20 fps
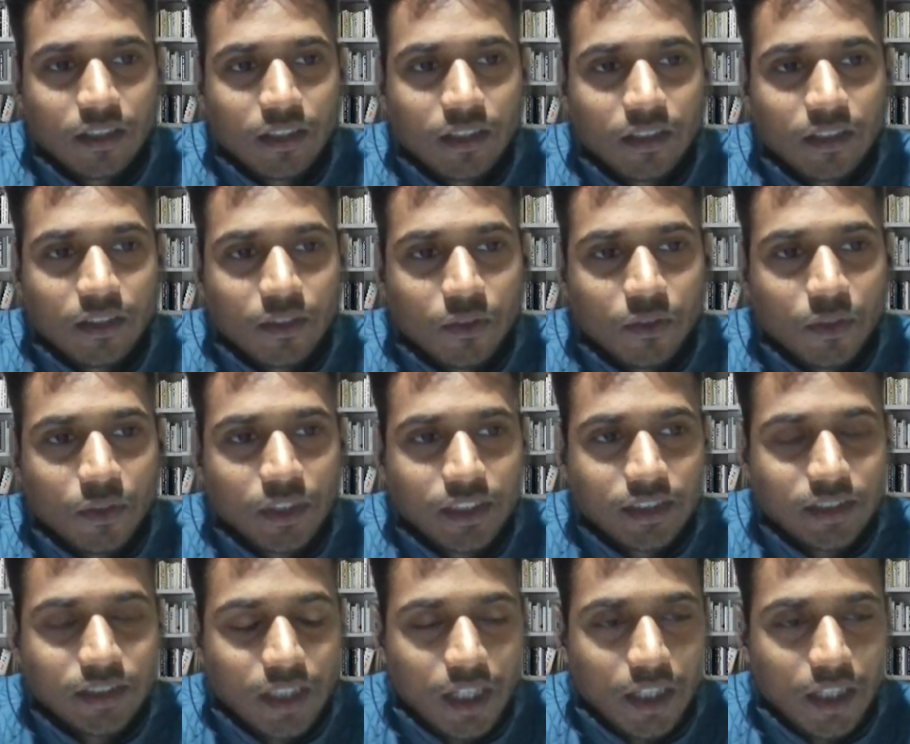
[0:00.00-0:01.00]
What is
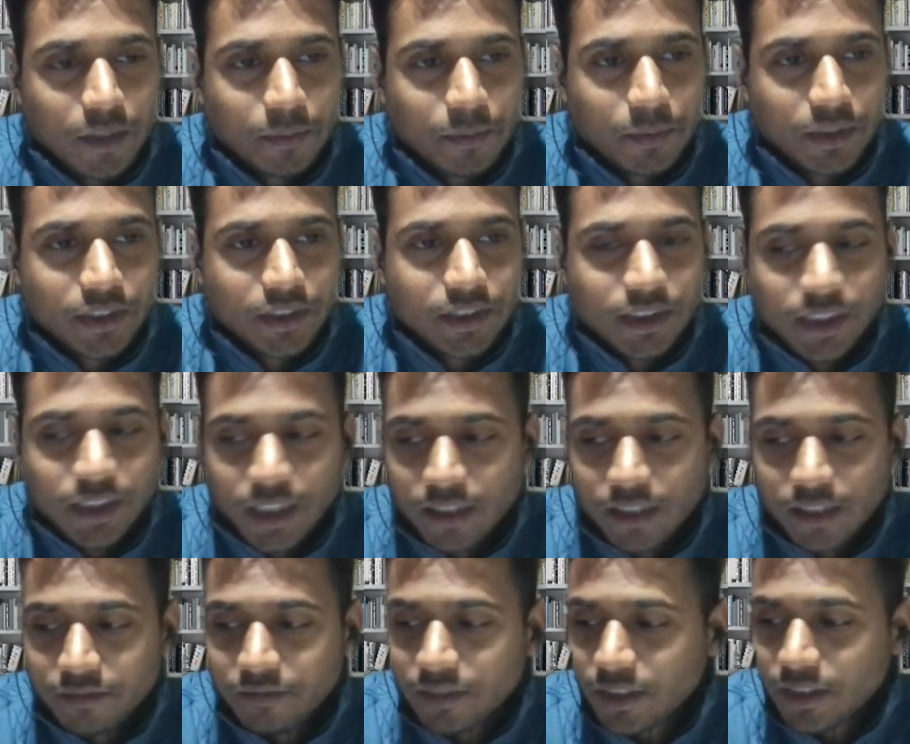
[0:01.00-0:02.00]
armature and
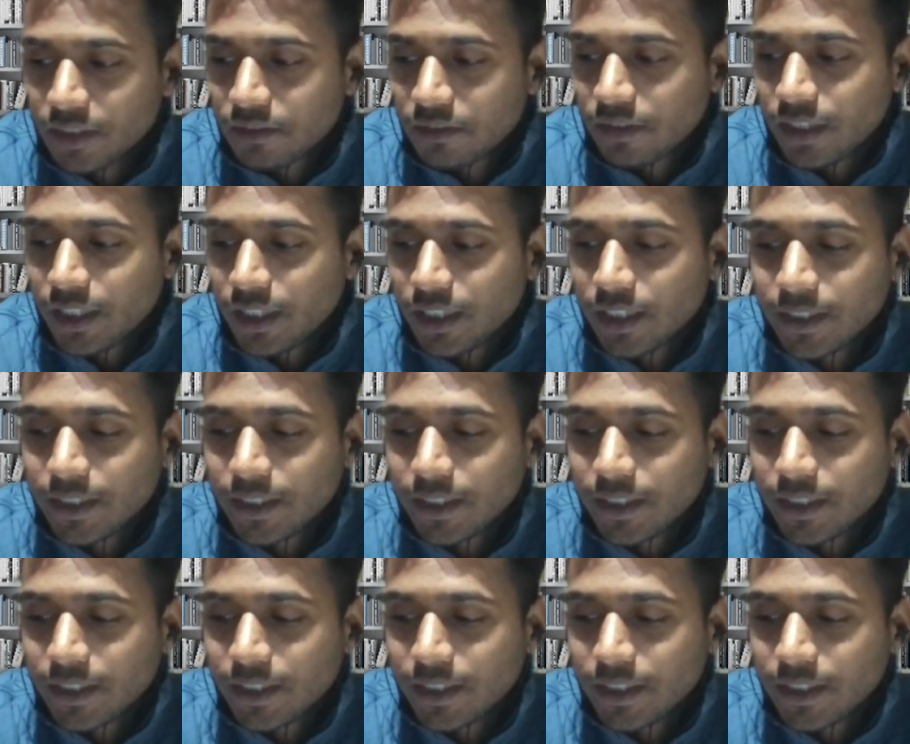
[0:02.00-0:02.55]
field winding?